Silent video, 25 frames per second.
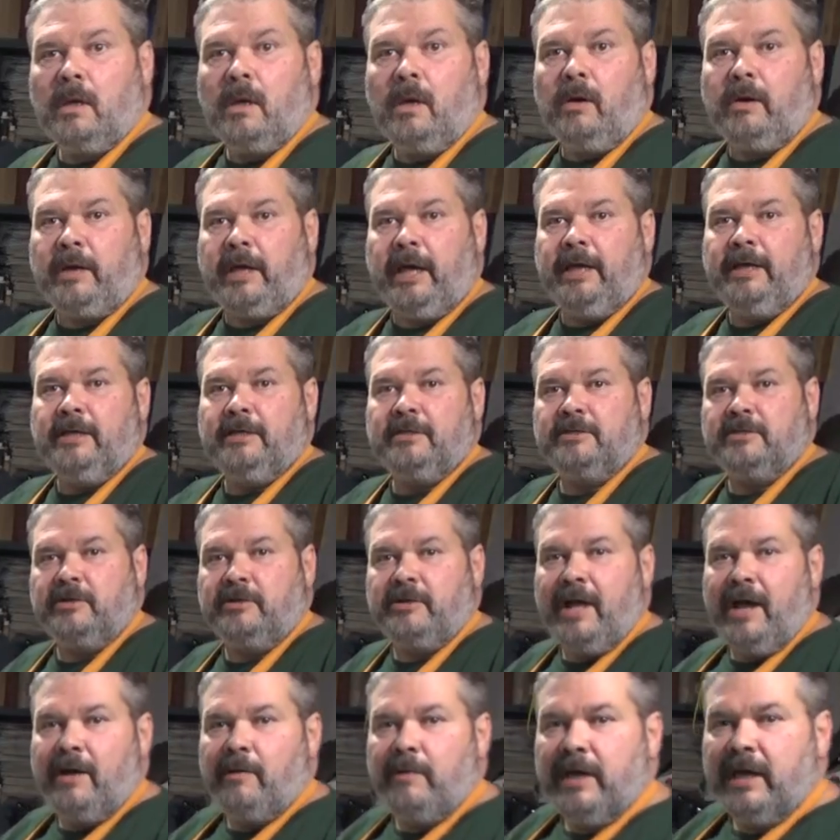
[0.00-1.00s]
Okay, so
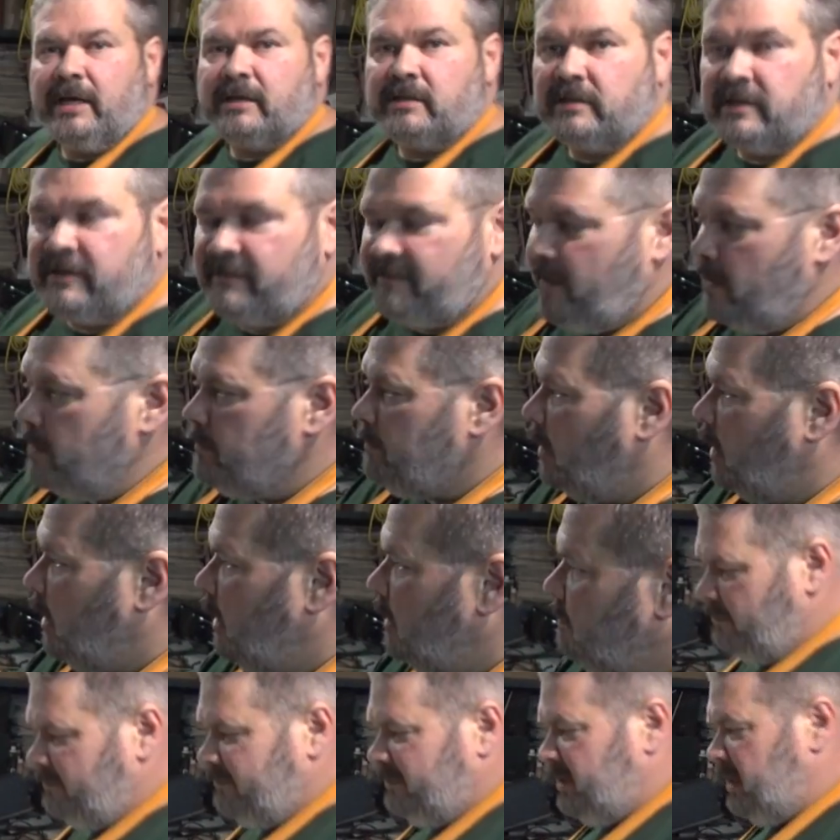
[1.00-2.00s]
now we get to the fun
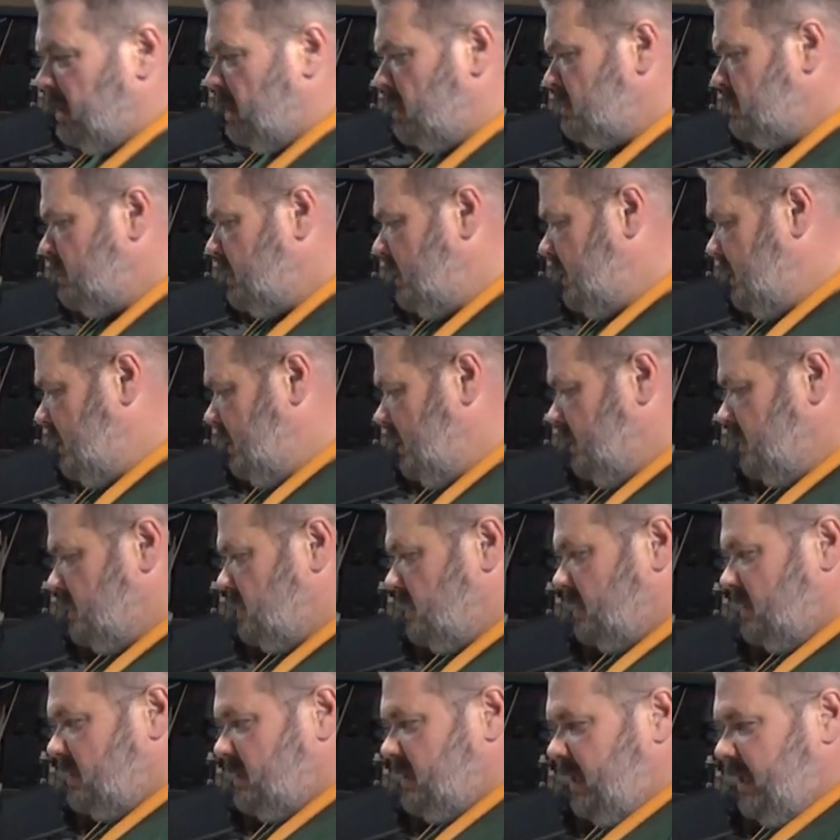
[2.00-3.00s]
part. What we've done
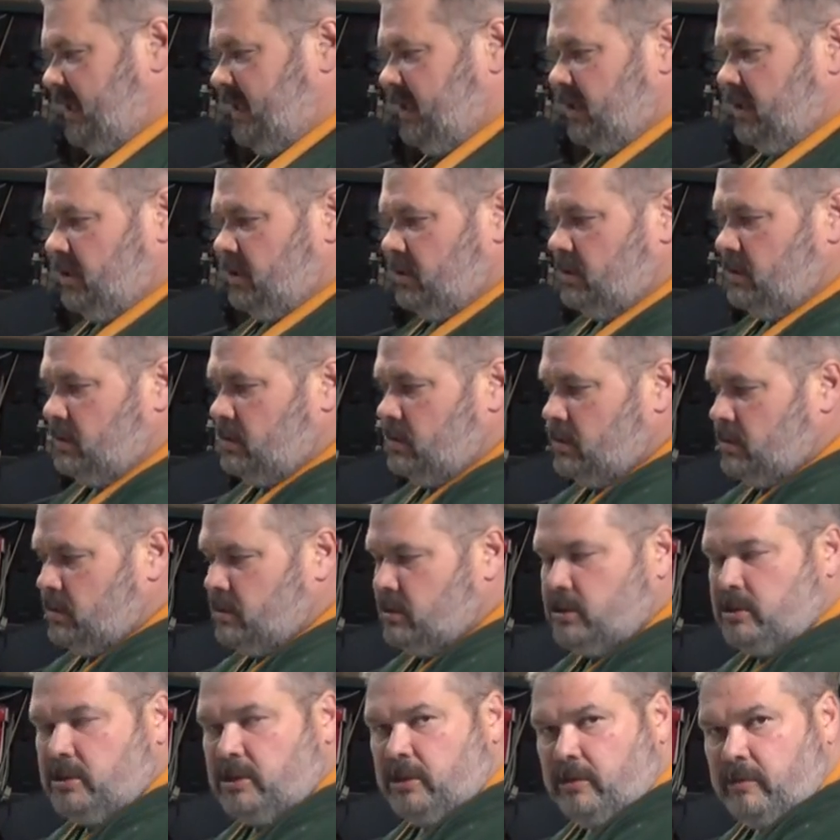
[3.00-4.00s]
is taken
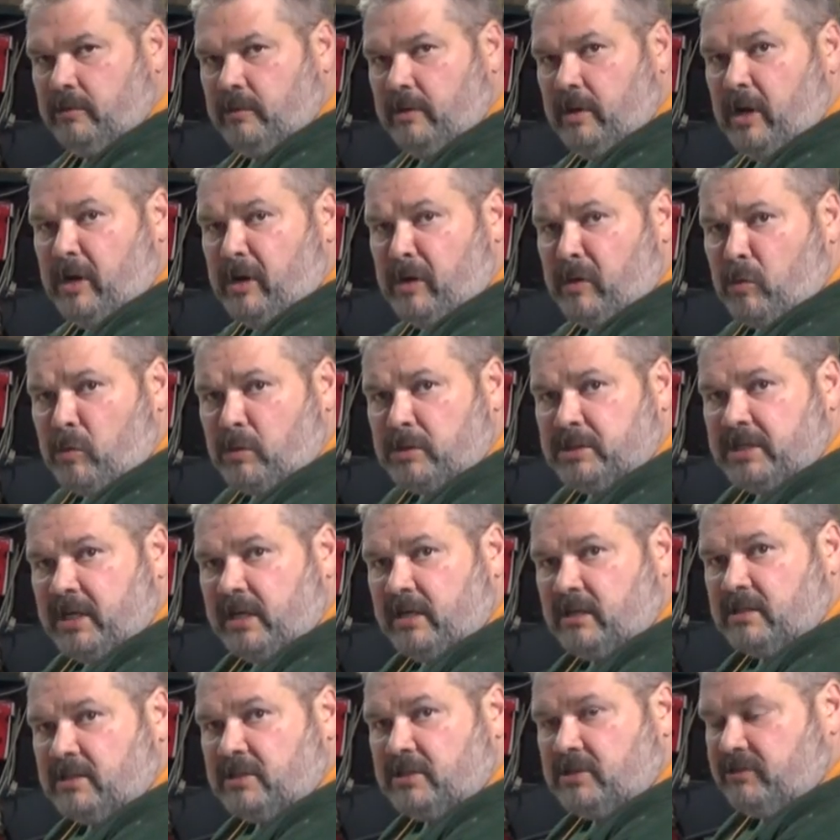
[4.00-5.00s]
2
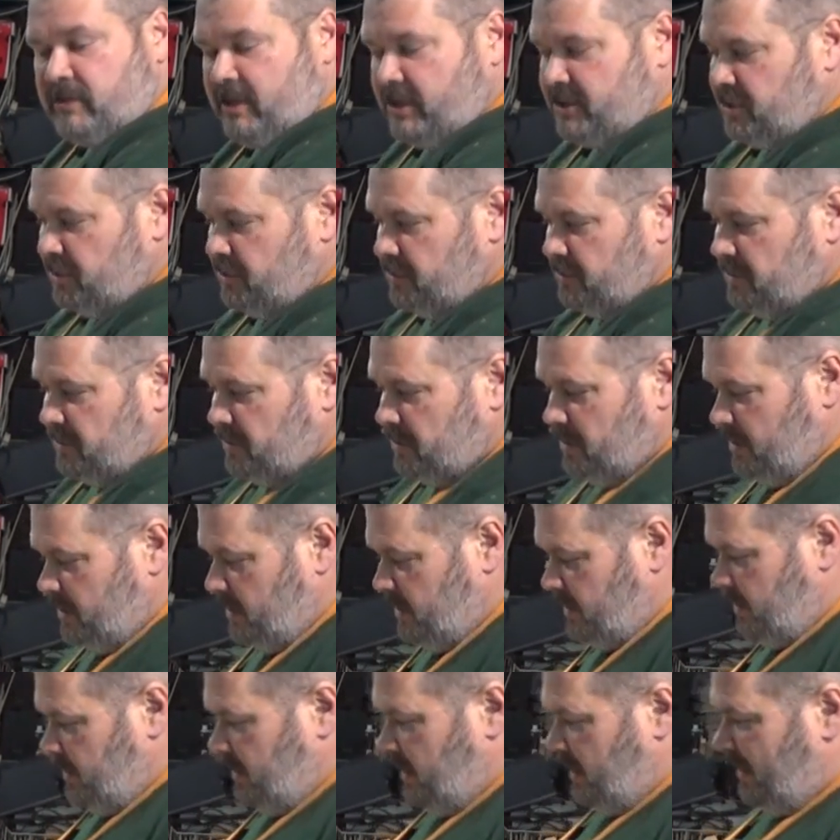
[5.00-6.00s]
horizontal stretchers.
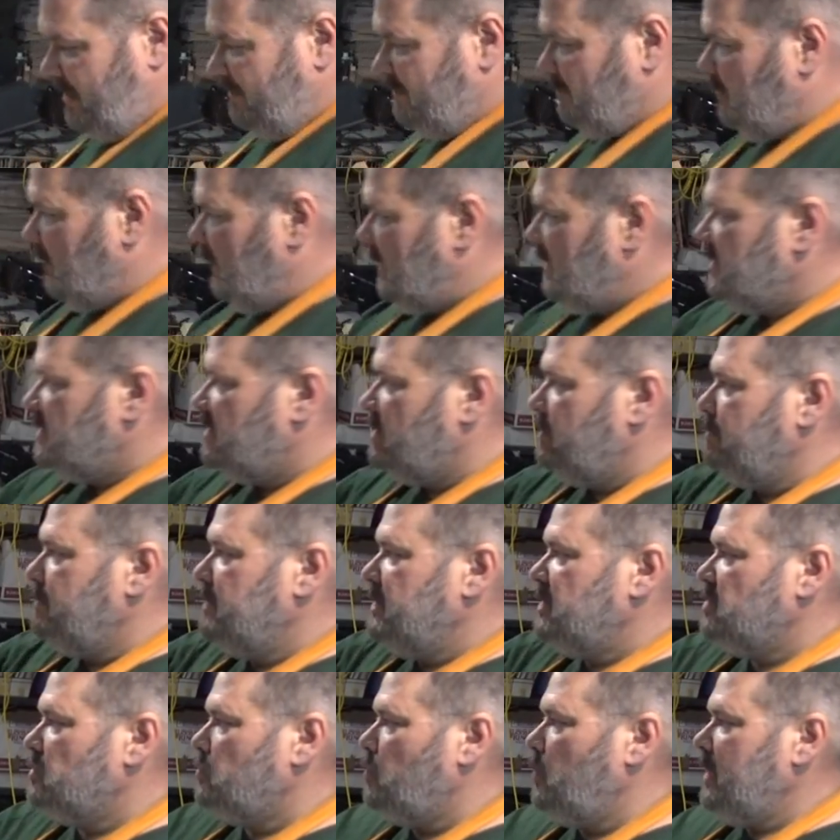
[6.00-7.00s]
I've placed them
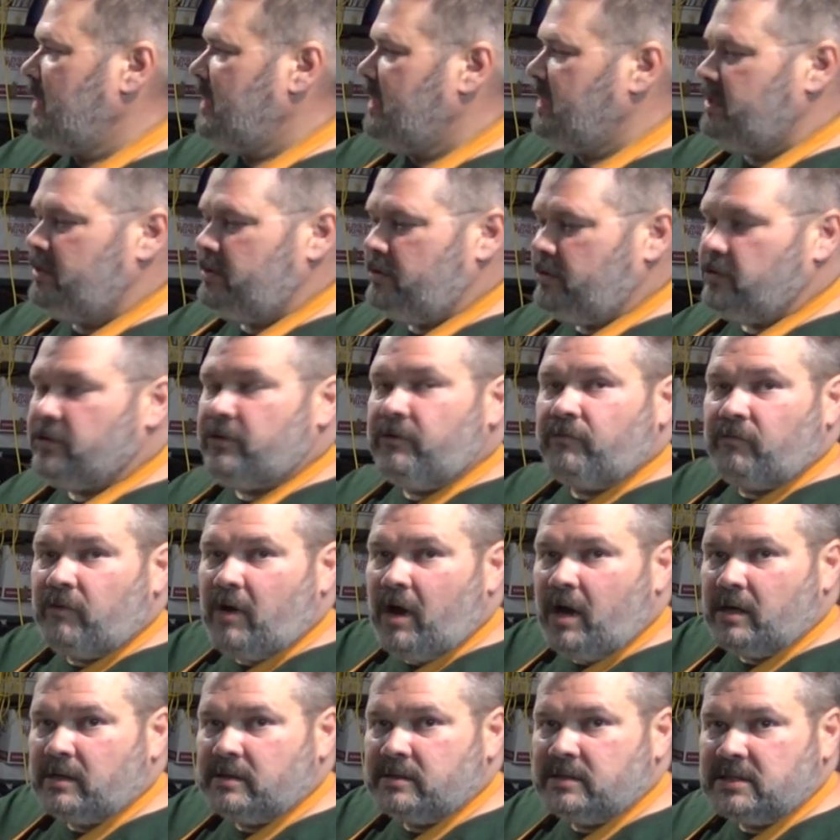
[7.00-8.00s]
between the
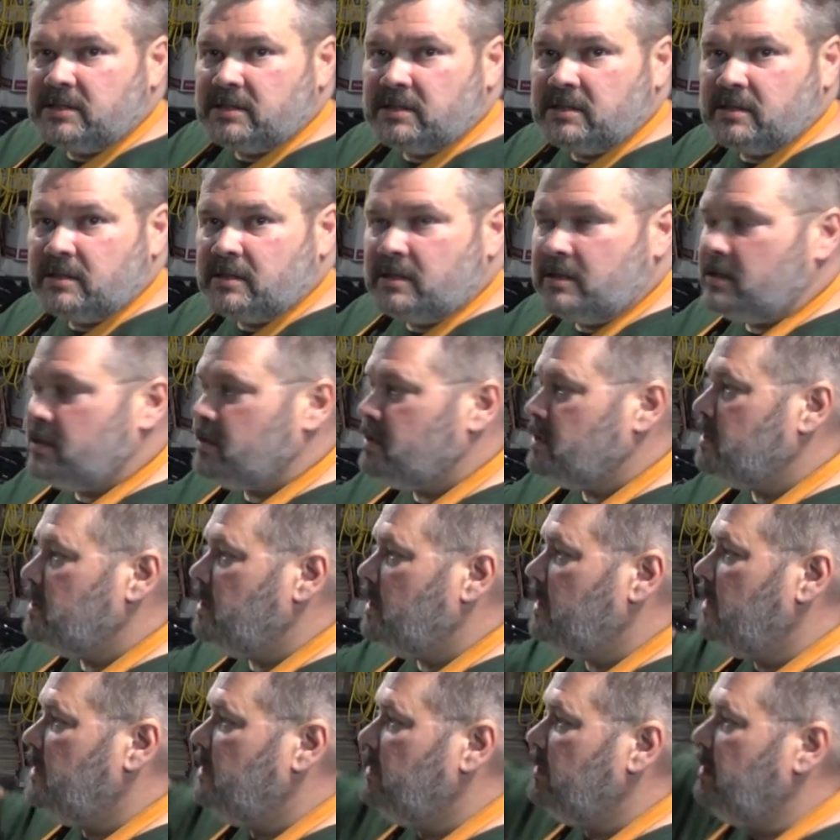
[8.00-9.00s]
rungs
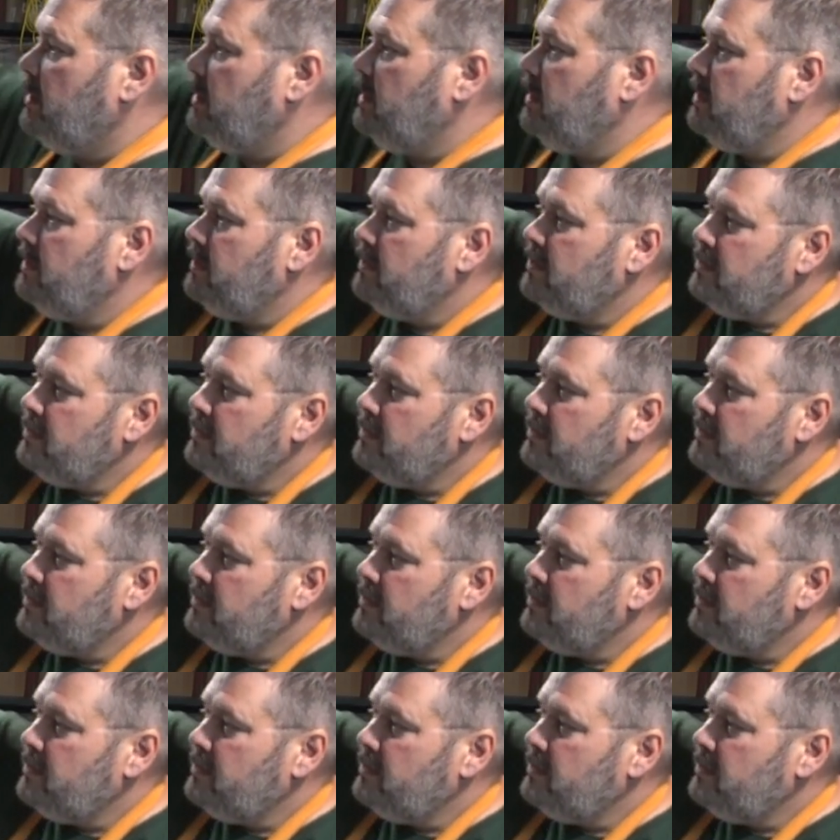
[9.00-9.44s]
in the